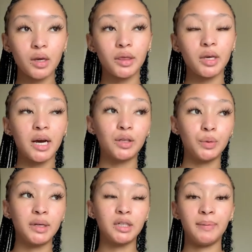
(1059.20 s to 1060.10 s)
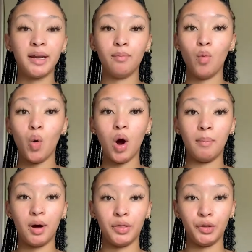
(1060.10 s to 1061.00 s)
I do explain more
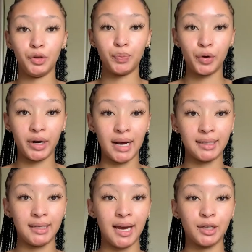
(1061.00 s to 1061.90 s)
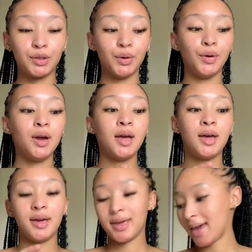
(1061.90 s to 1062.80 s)
about these products. Yeah, so
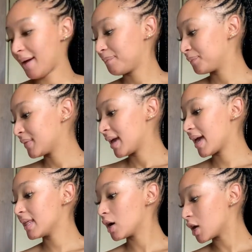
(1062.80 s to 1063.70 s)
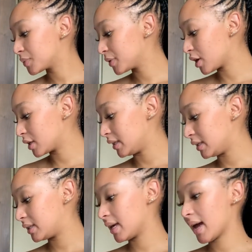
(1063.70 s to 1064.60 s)
yeah. And then last but not
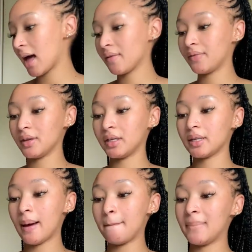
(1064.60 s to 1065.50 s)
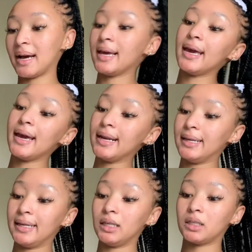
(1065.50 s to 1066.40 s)
least, they have this My Hair
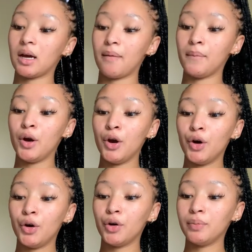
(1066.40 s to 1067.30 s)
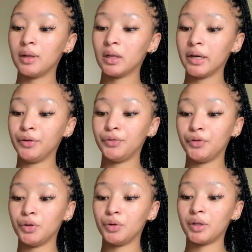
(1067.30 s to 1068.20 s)
Needs herbal
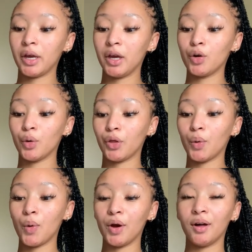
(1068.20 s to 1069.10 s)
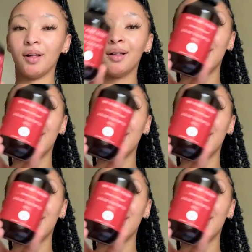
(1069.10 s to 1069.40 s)
infused hair growth oil.